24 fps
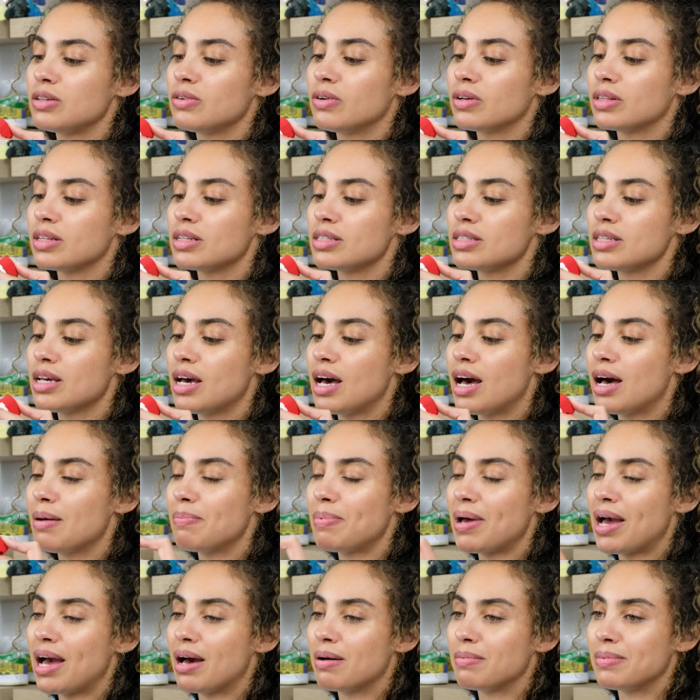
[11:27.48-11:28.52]
you on the top
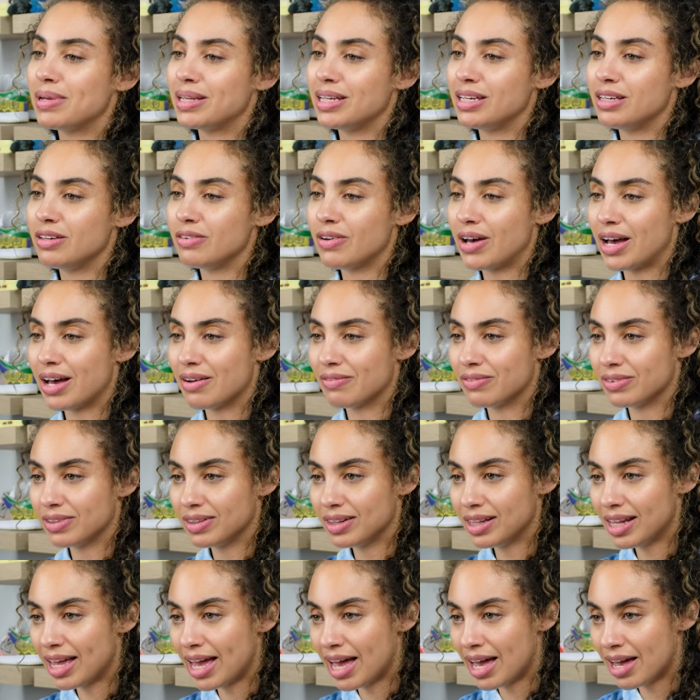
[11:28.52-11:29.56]
how many you have
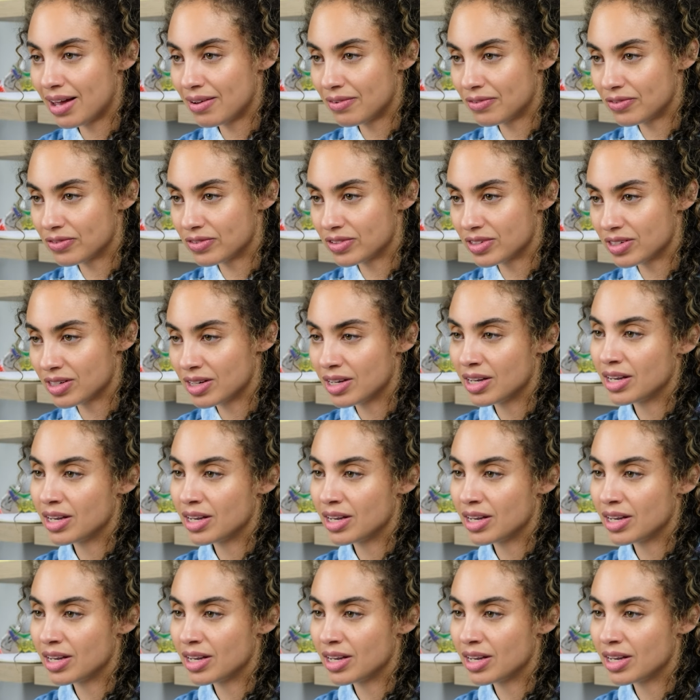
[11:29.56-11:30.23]
left.